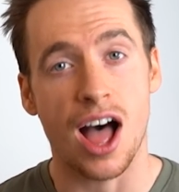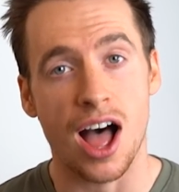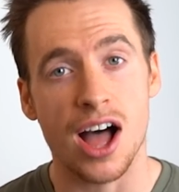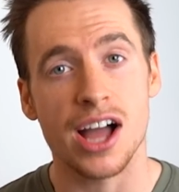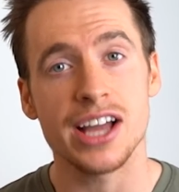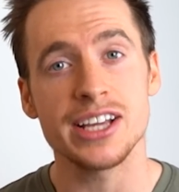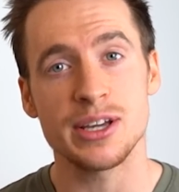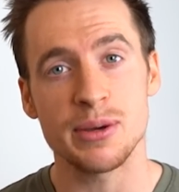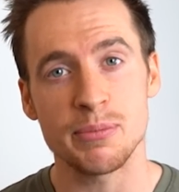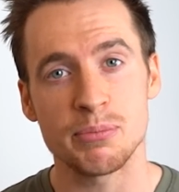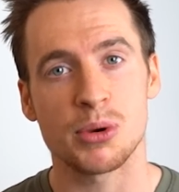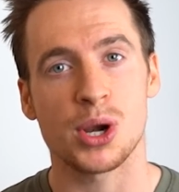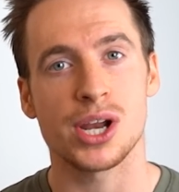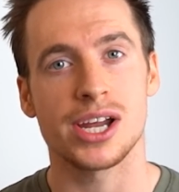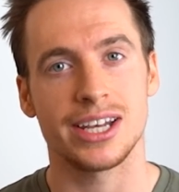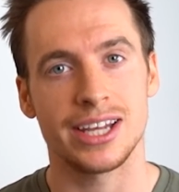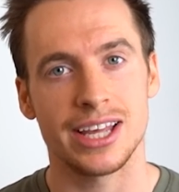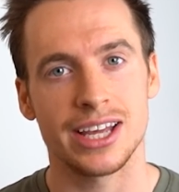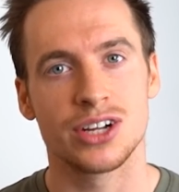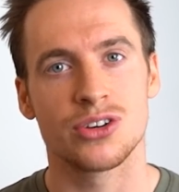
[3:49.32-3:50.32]
I
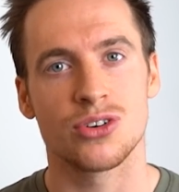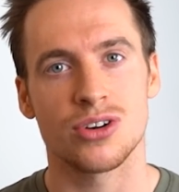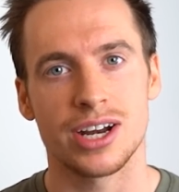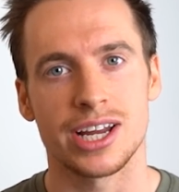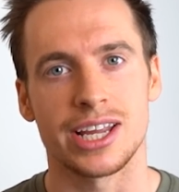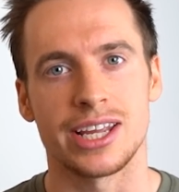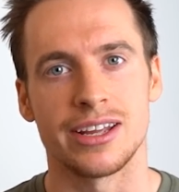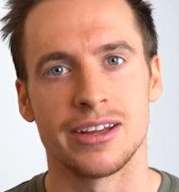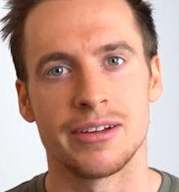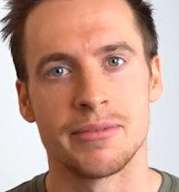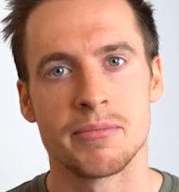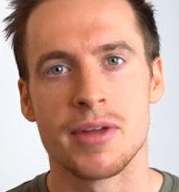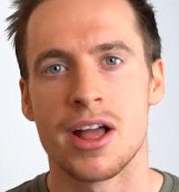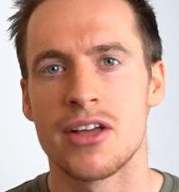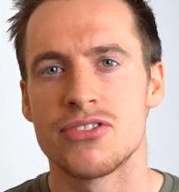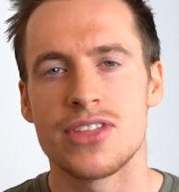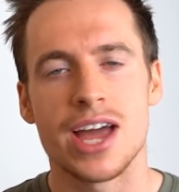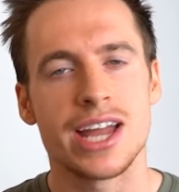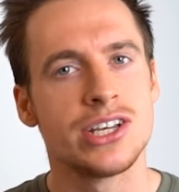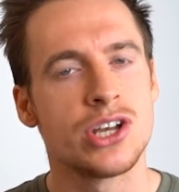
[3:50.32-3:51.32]
completely agree.
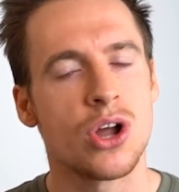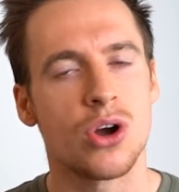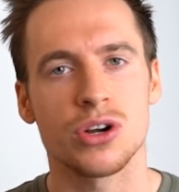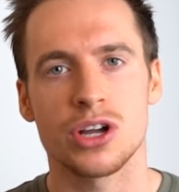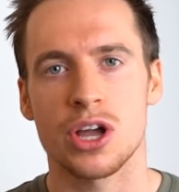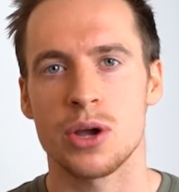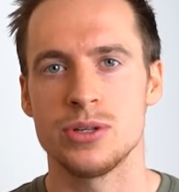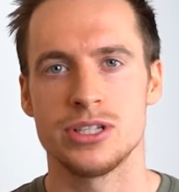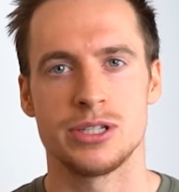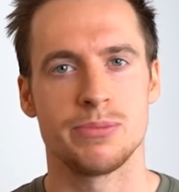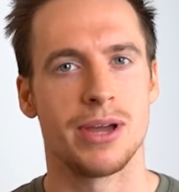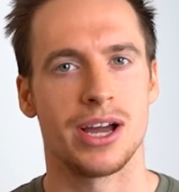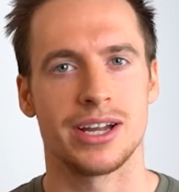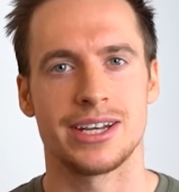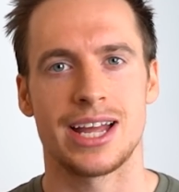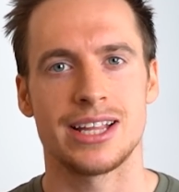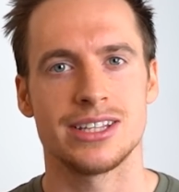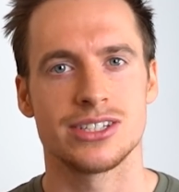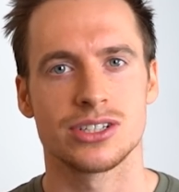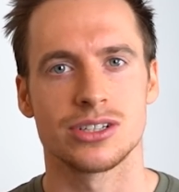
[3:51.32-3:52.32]
They're not going to be
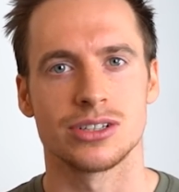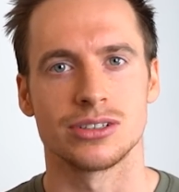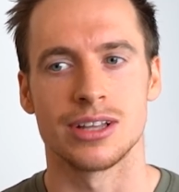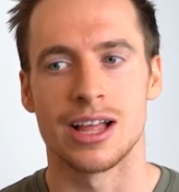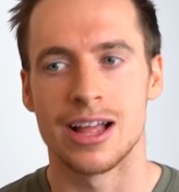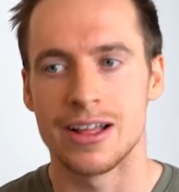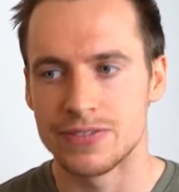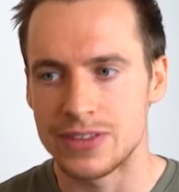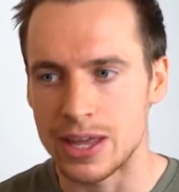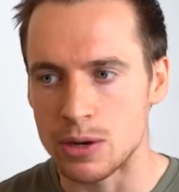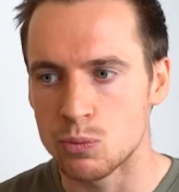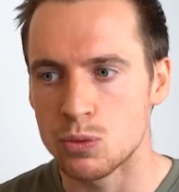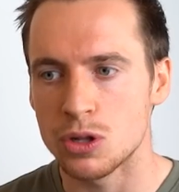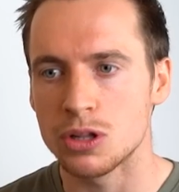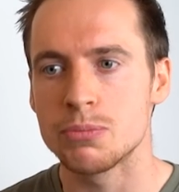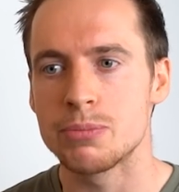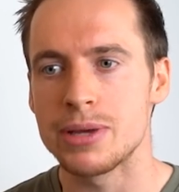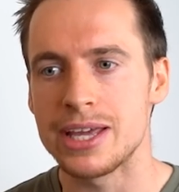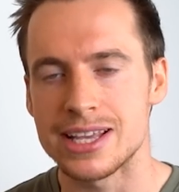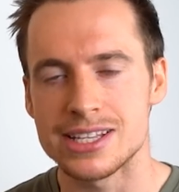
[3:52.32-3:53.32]
identical. There will
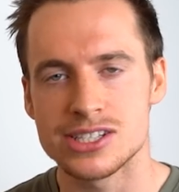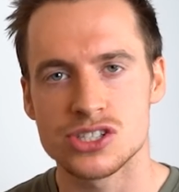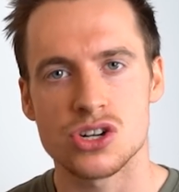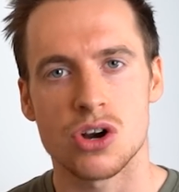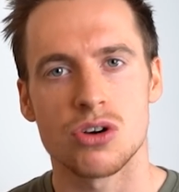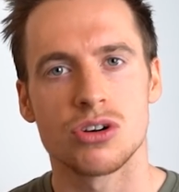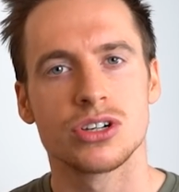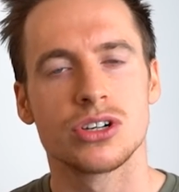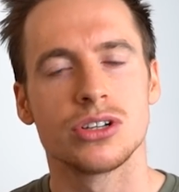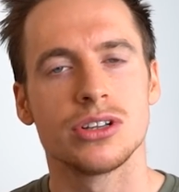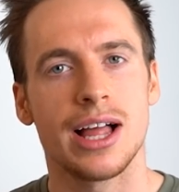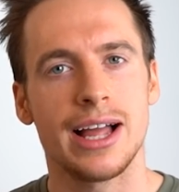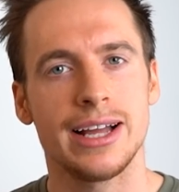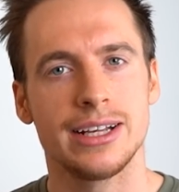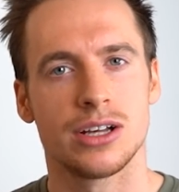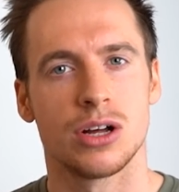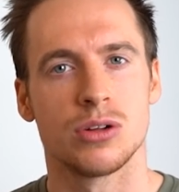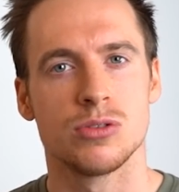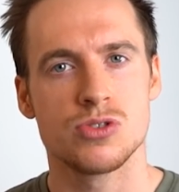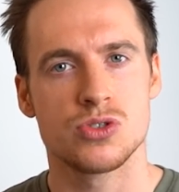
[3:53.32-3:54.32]
be historical and
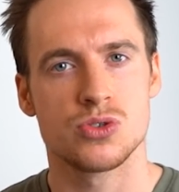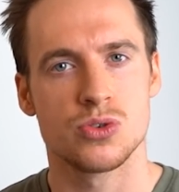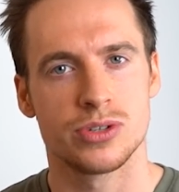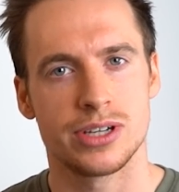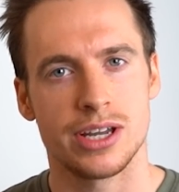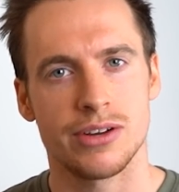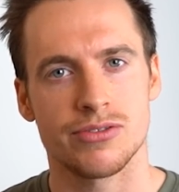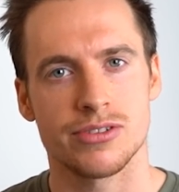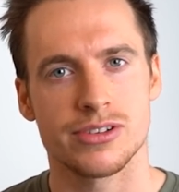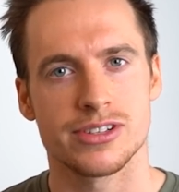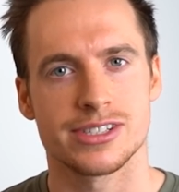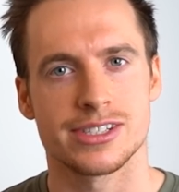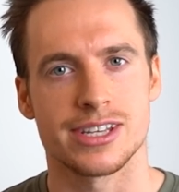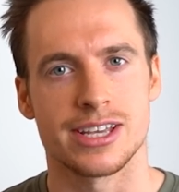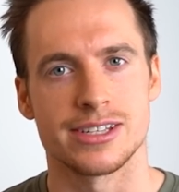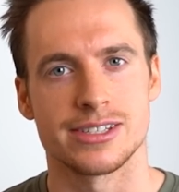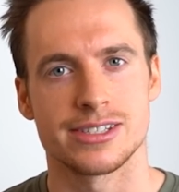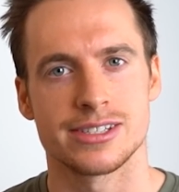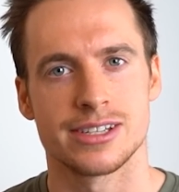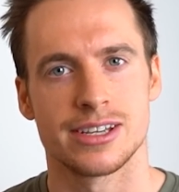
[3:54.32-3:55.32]
cultural
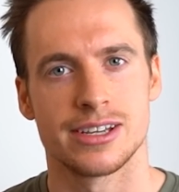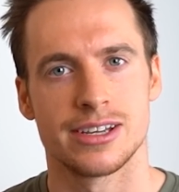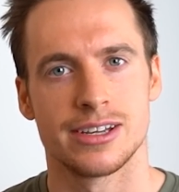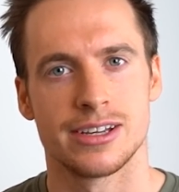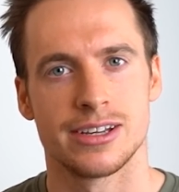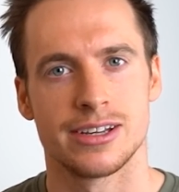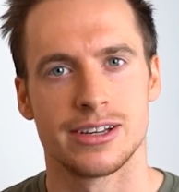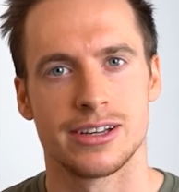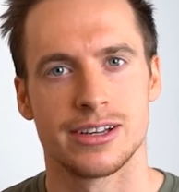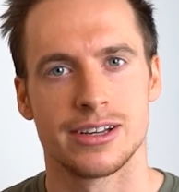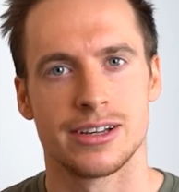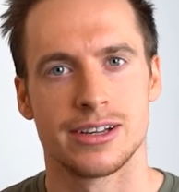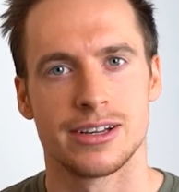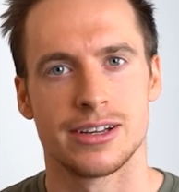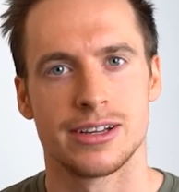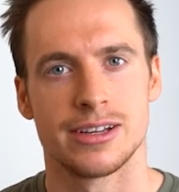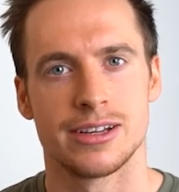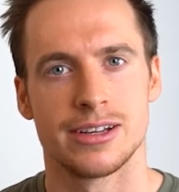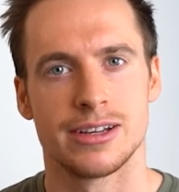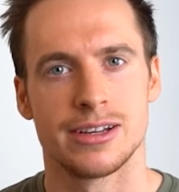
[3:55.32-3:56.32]
differences.
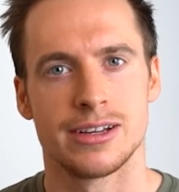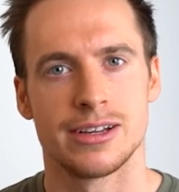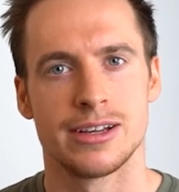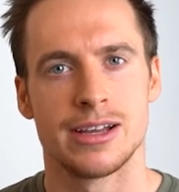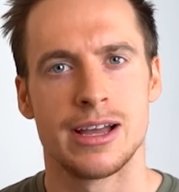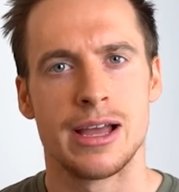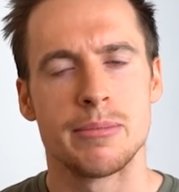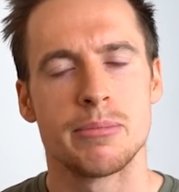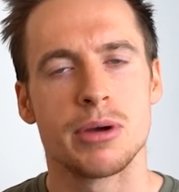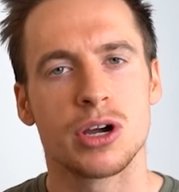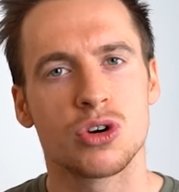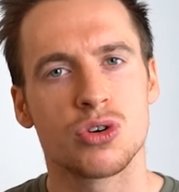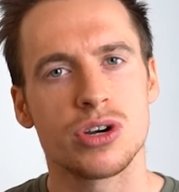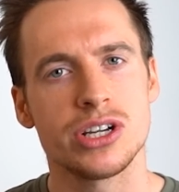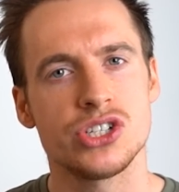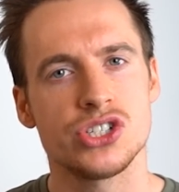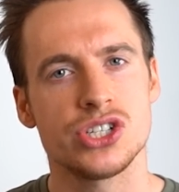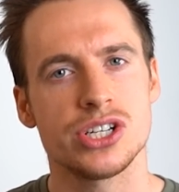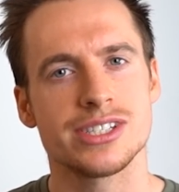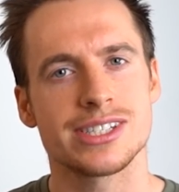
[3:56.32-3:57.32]
But
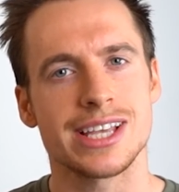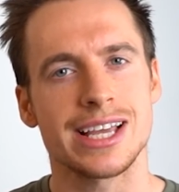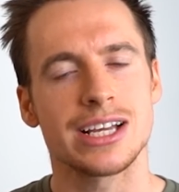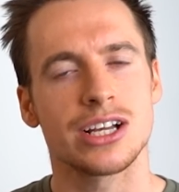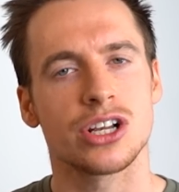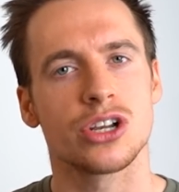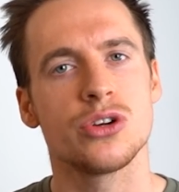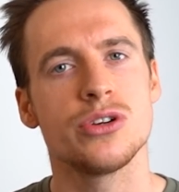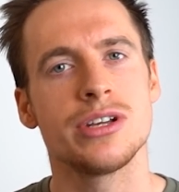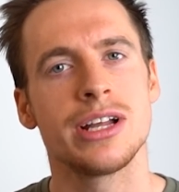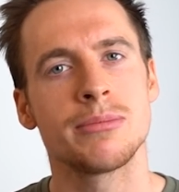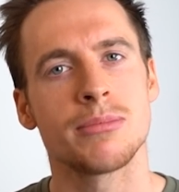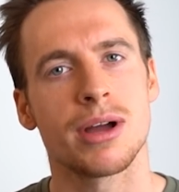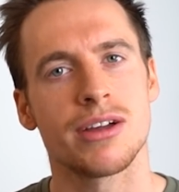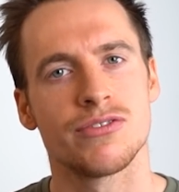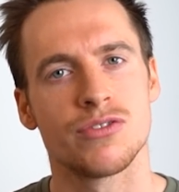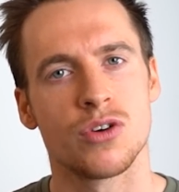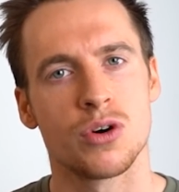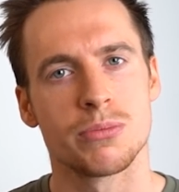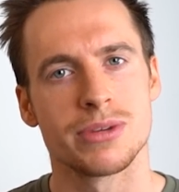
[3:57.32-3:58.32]
Christians, including my
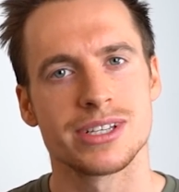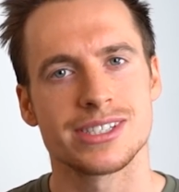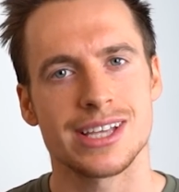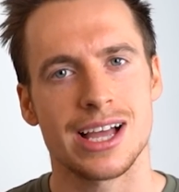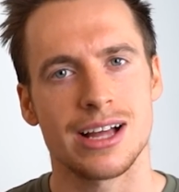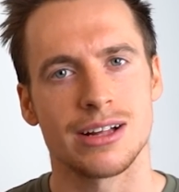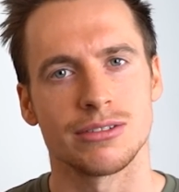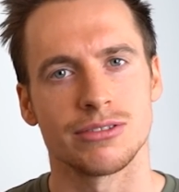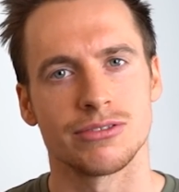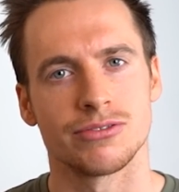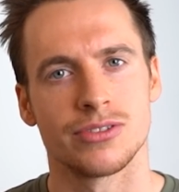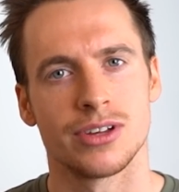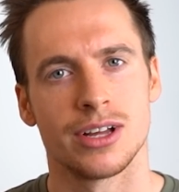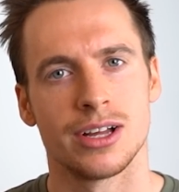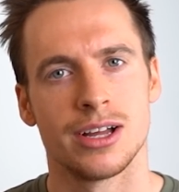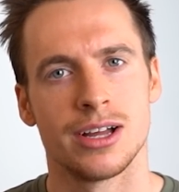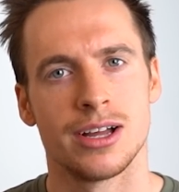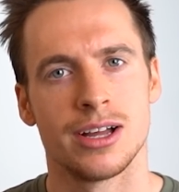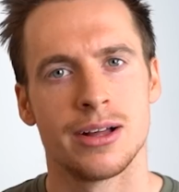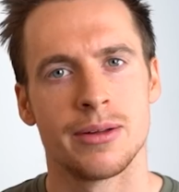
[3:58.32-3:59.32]
former self,
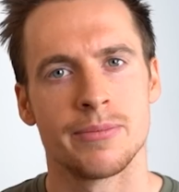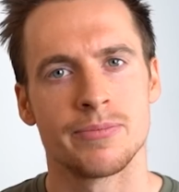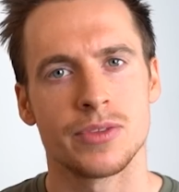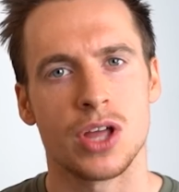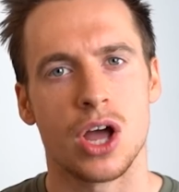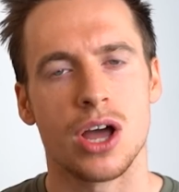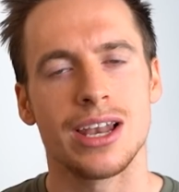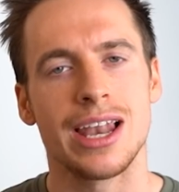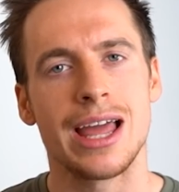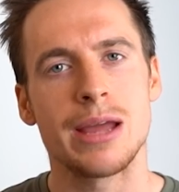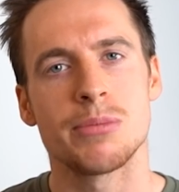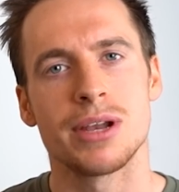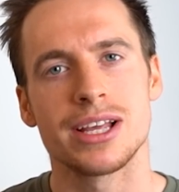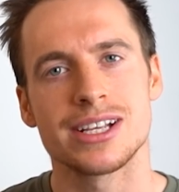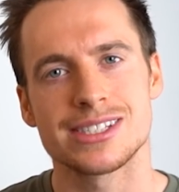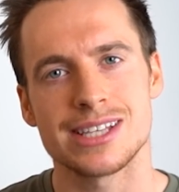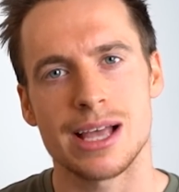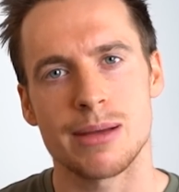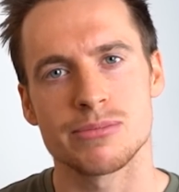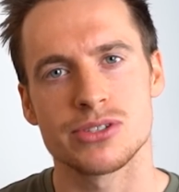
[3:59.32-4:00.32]
are labelling
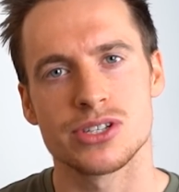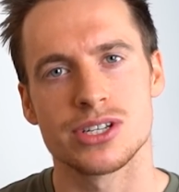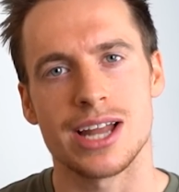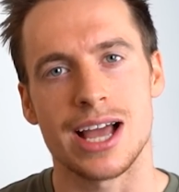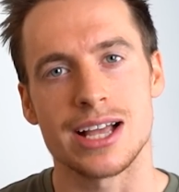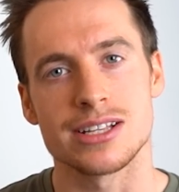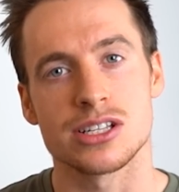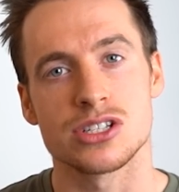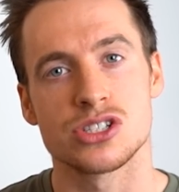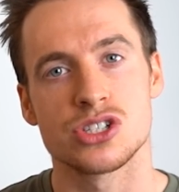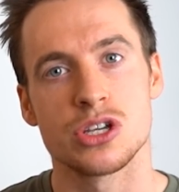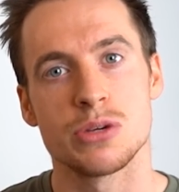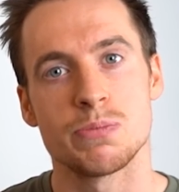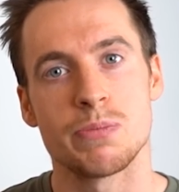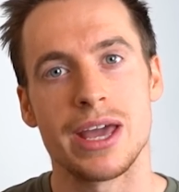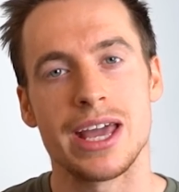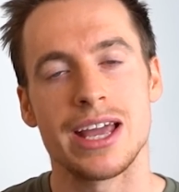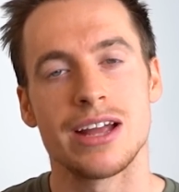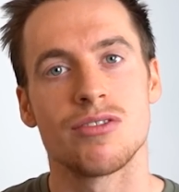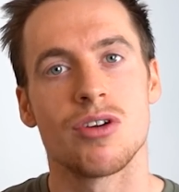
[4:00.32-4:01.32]
Samson as a
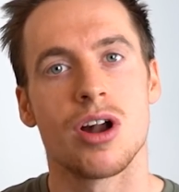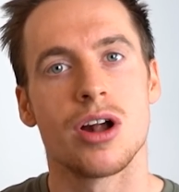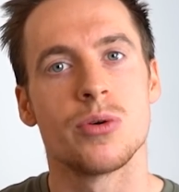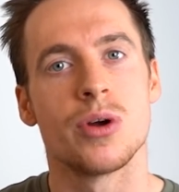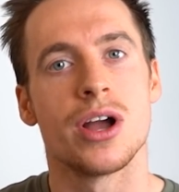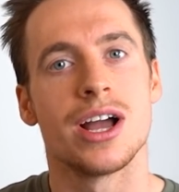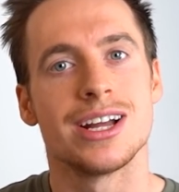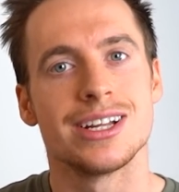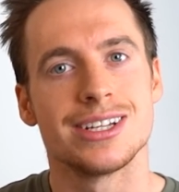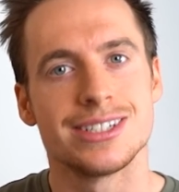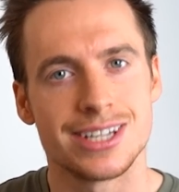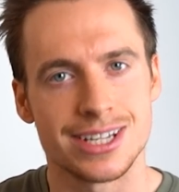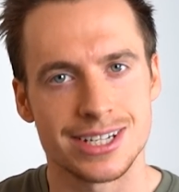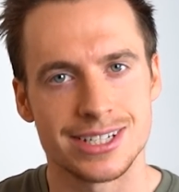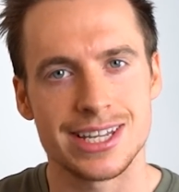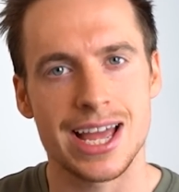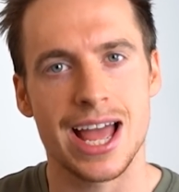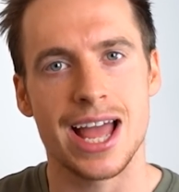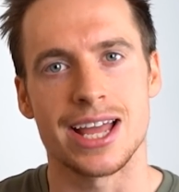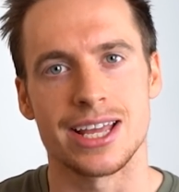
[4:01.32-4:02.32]
superhero
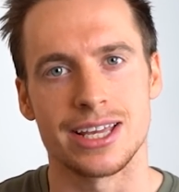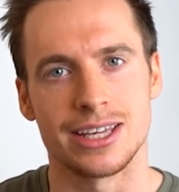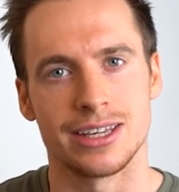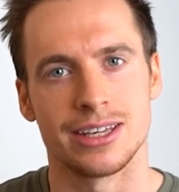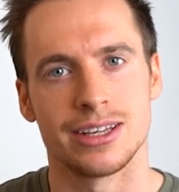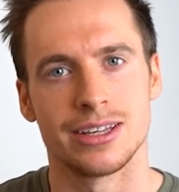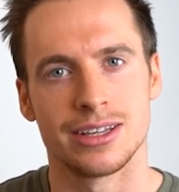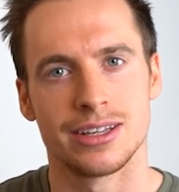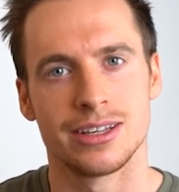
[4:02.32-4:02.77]
today,